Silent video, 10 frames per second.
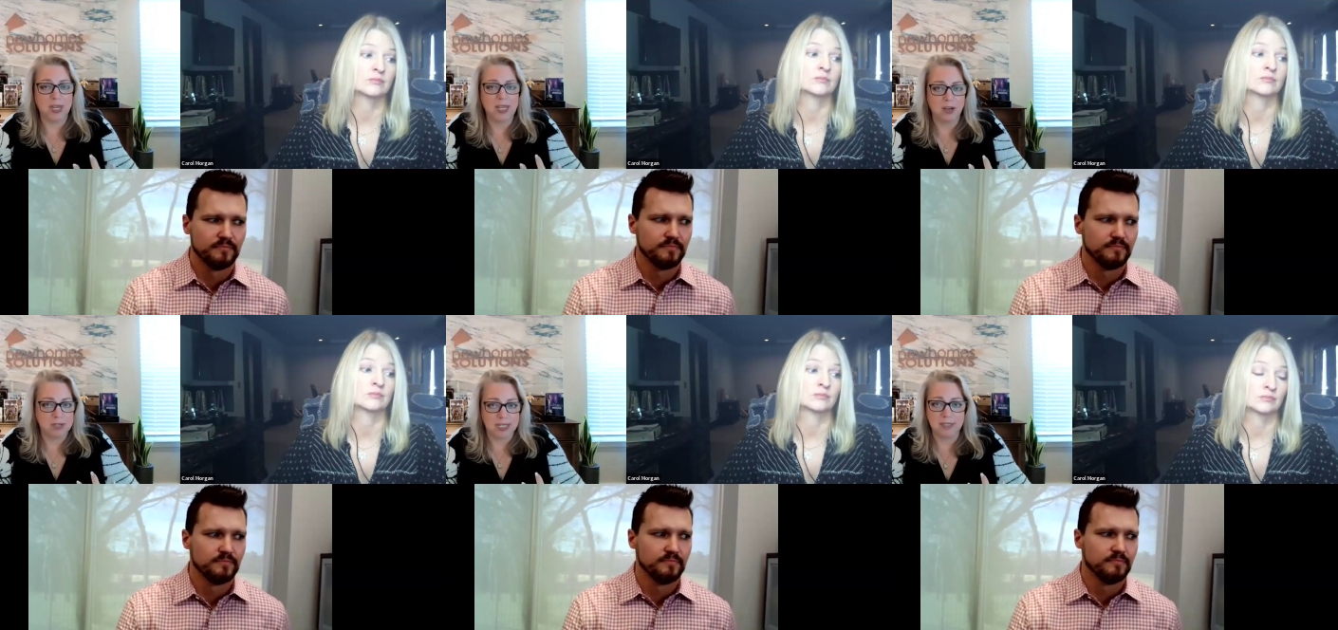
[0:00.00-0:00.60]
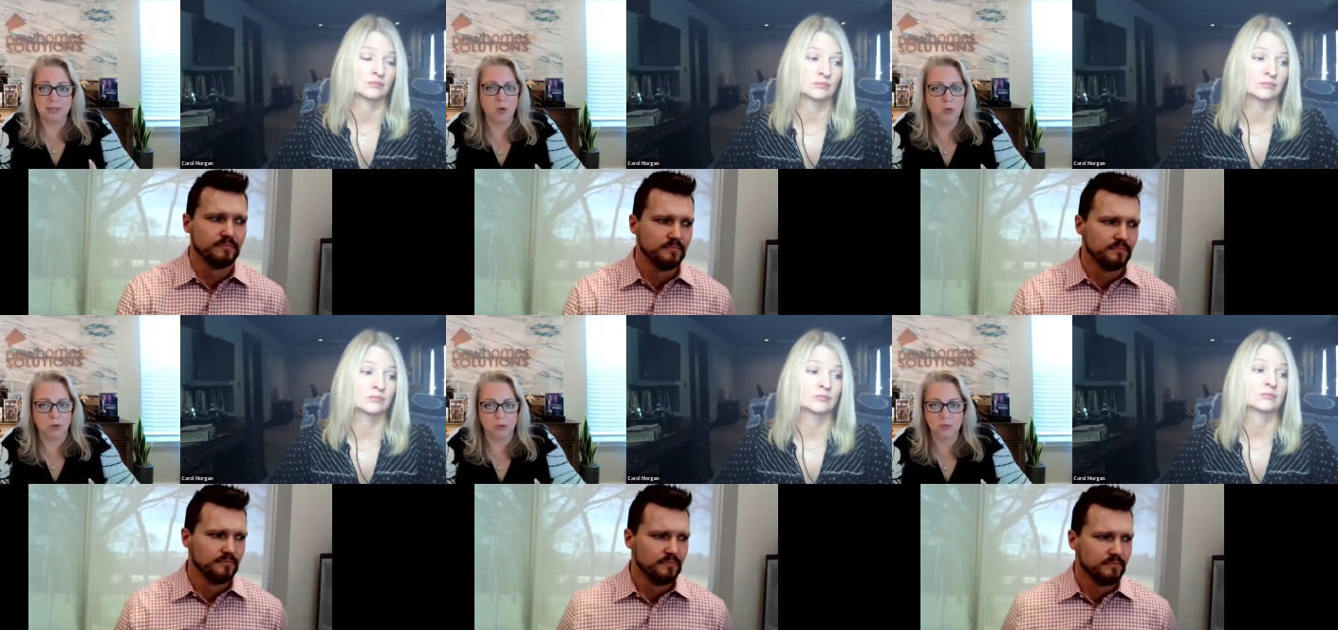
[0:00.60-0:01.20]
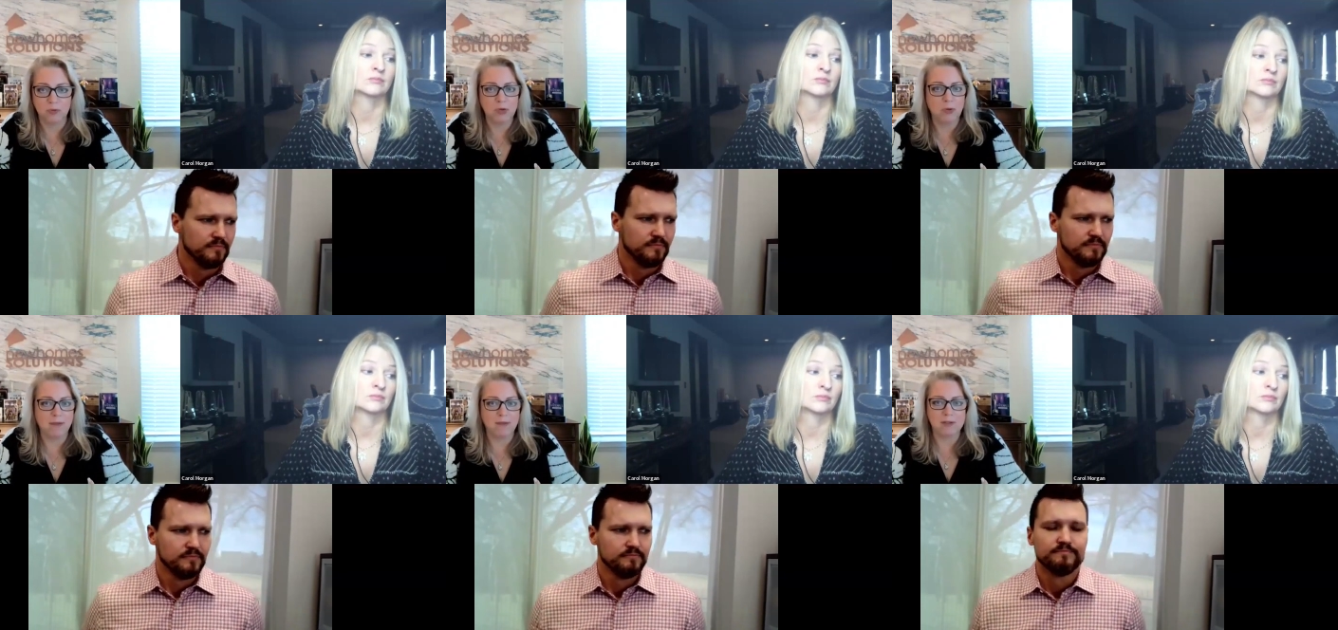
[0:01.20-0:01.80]
Speaker 1: video testimonials
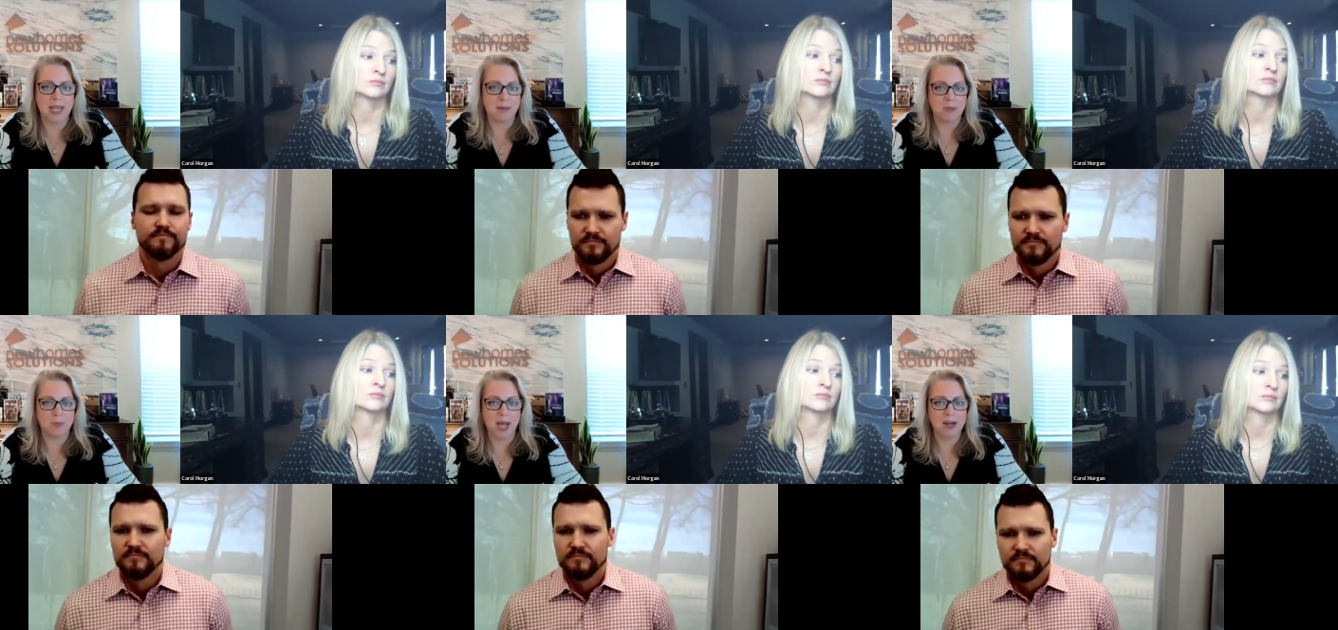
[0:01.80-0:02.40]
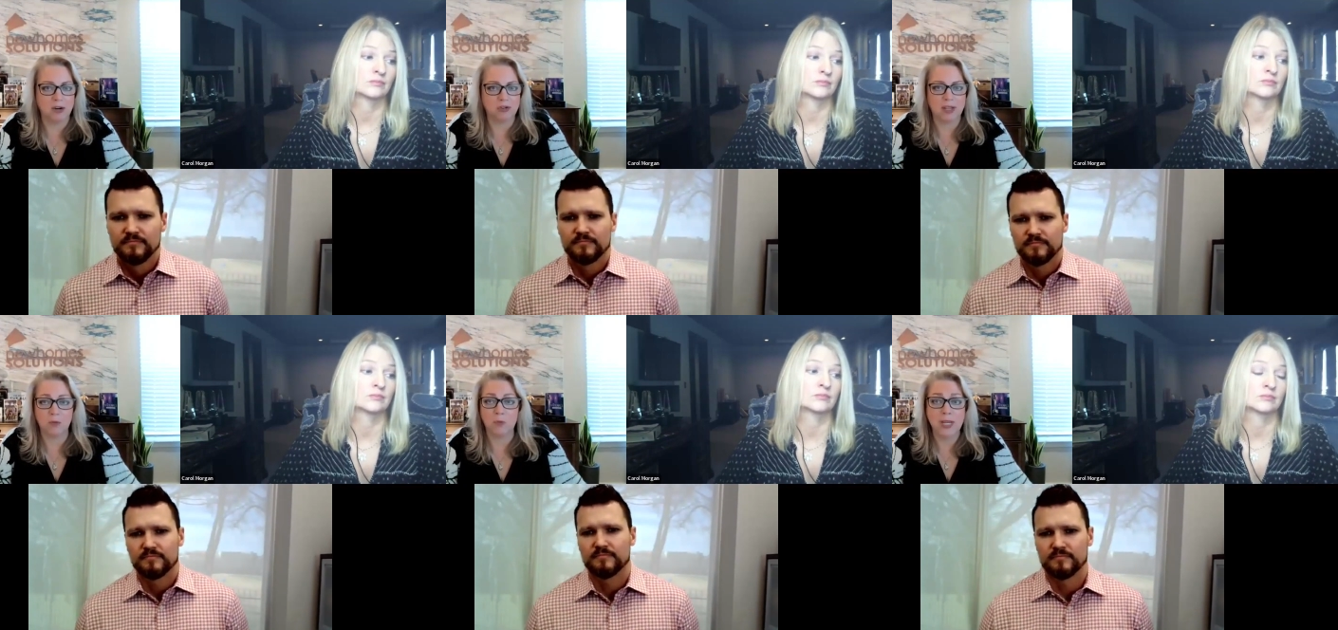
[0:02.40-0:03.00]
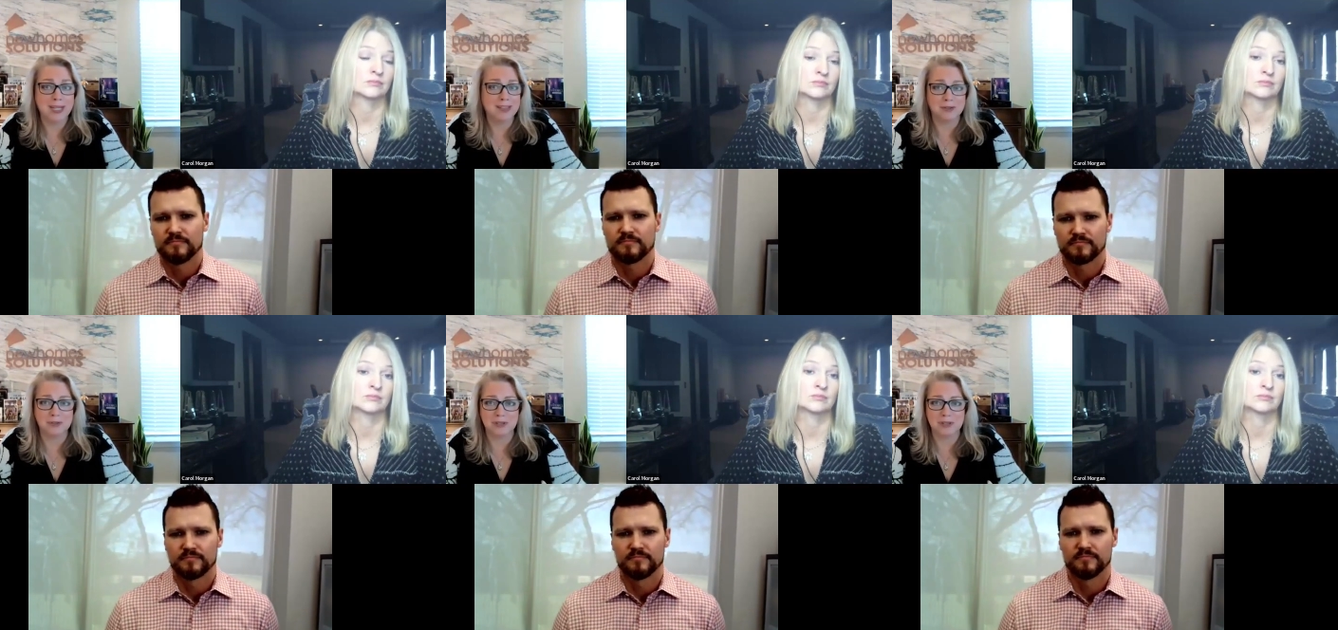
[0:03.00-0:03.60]
when you have those happy buyers like we
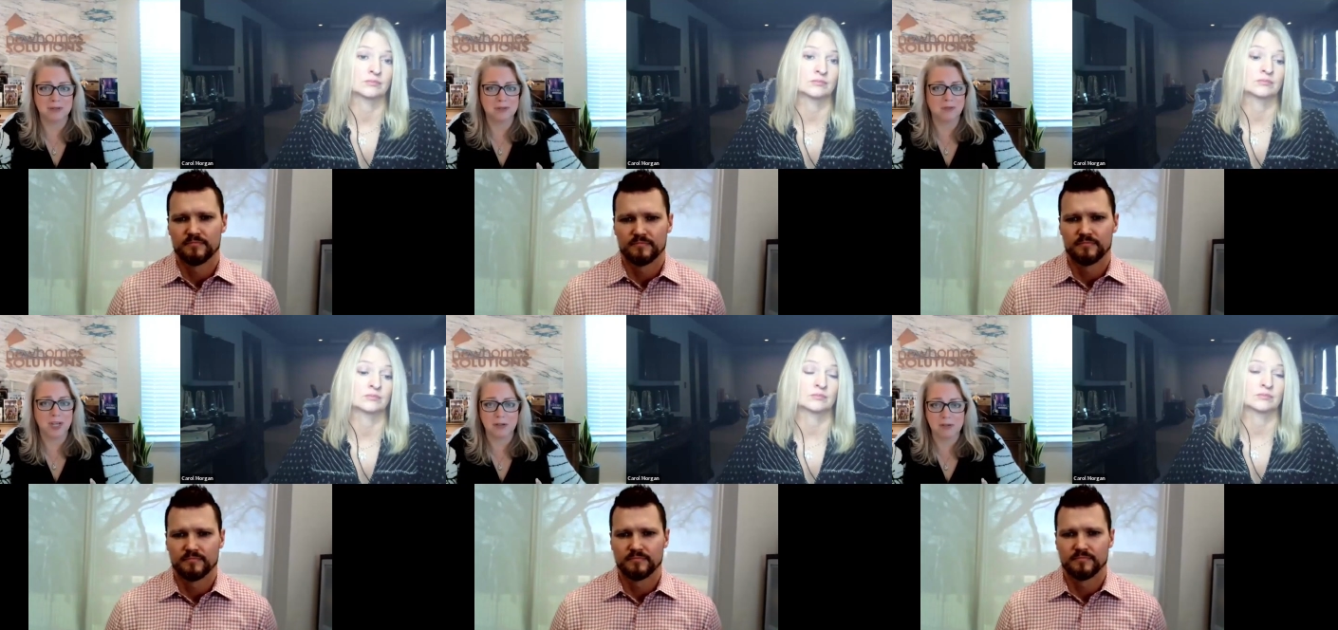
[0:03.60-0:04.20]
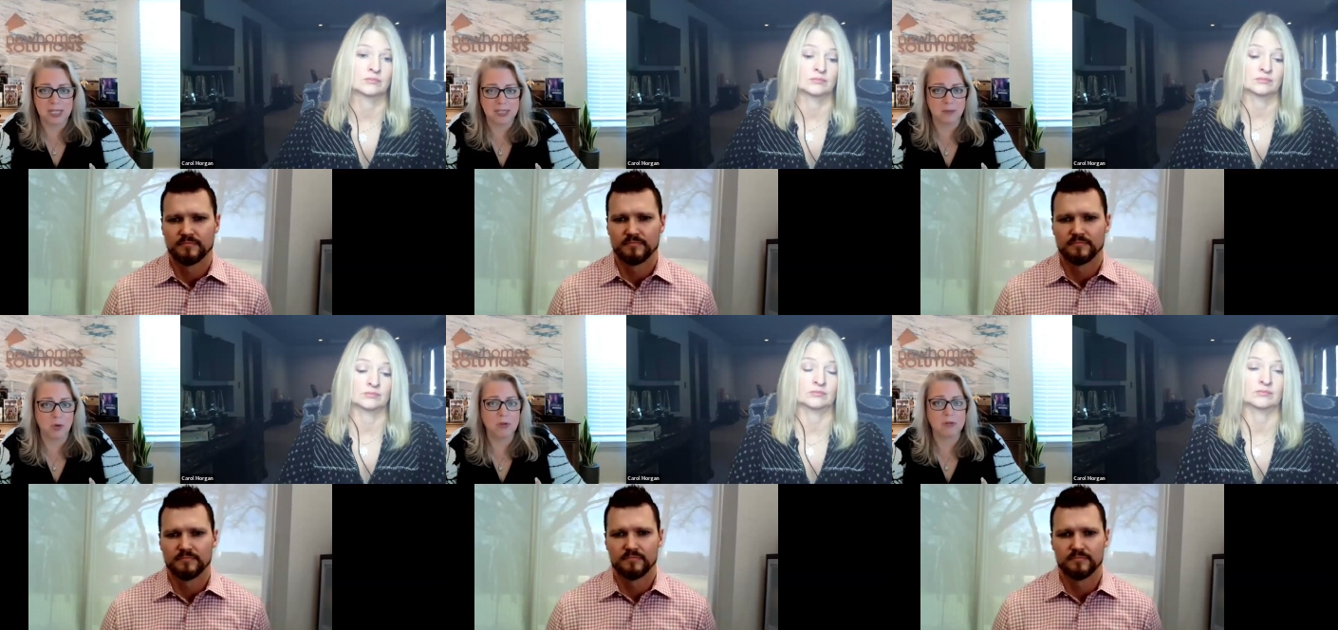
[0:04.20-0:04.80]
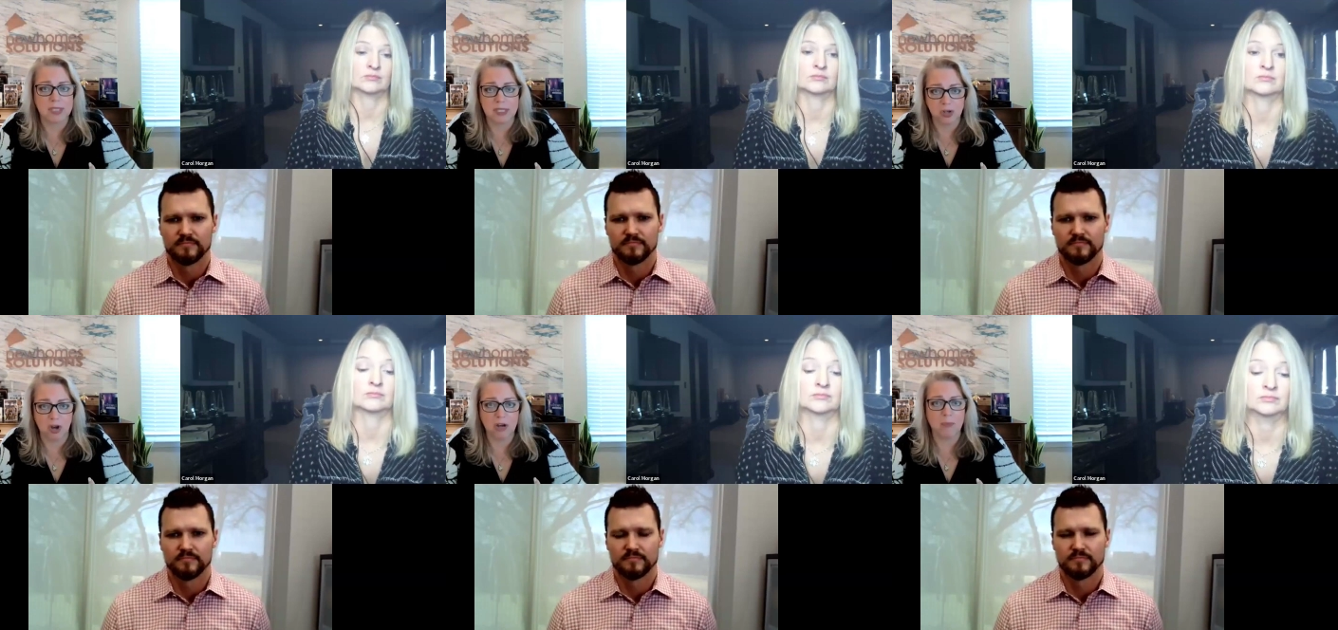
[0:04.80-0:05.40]
need those those video
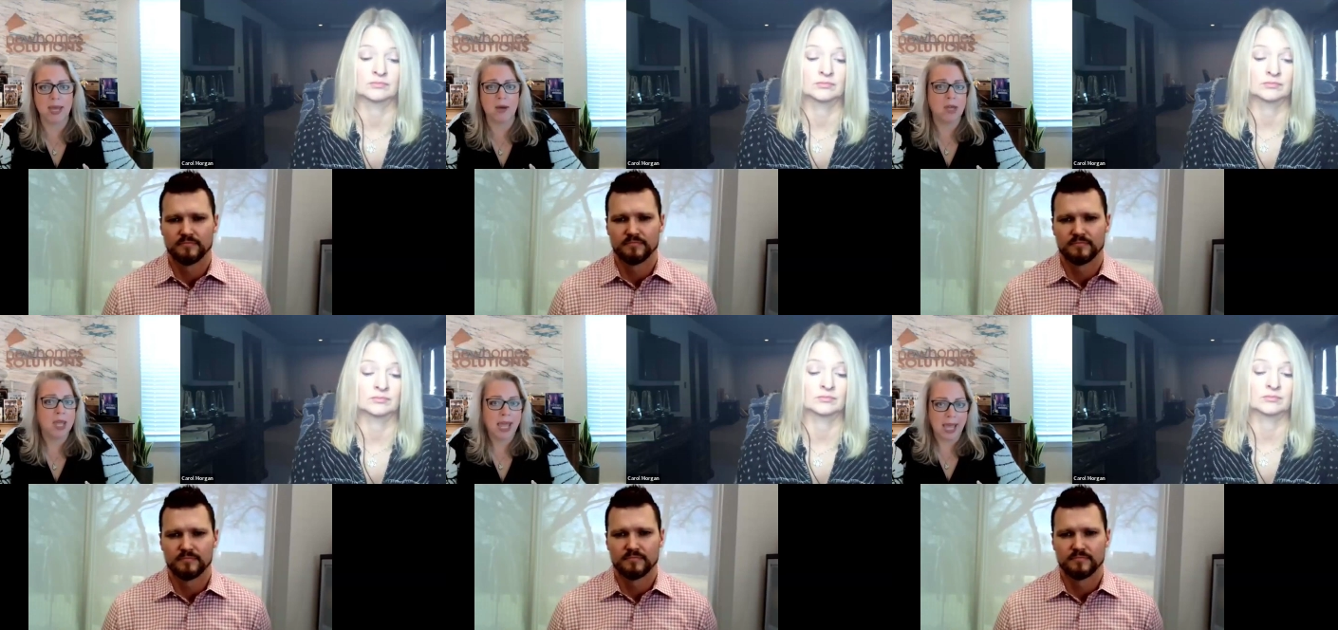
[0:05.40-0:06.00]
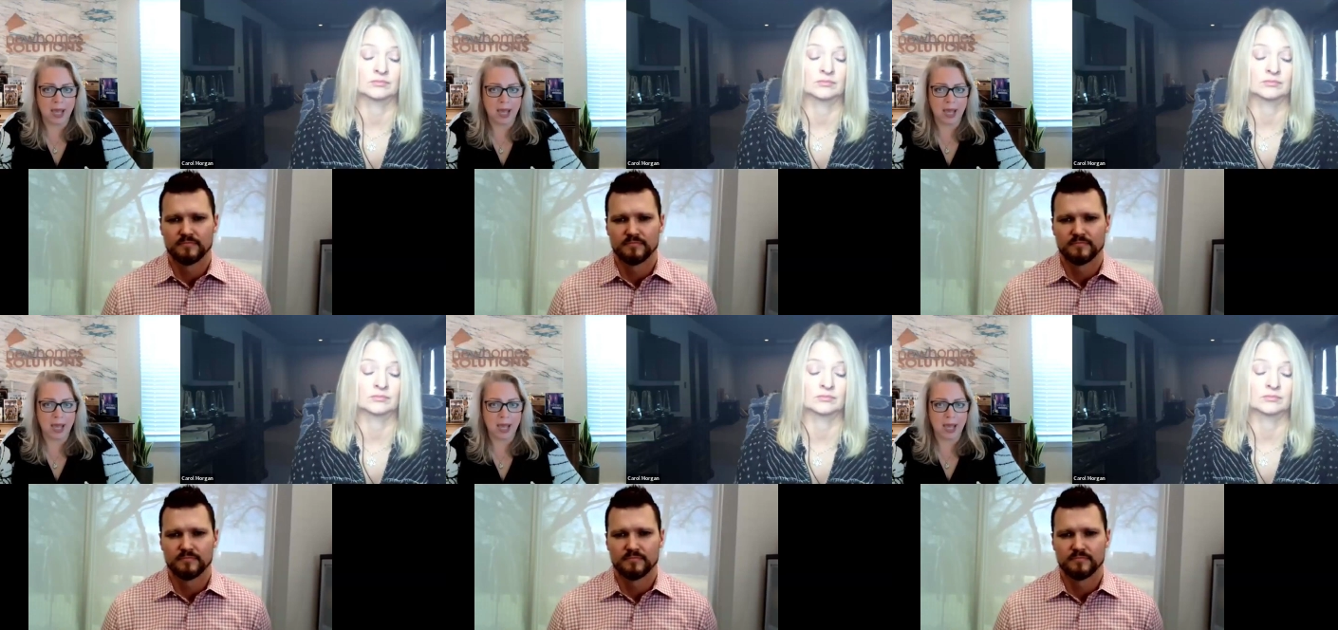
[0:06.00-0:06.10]
testimonials that talk about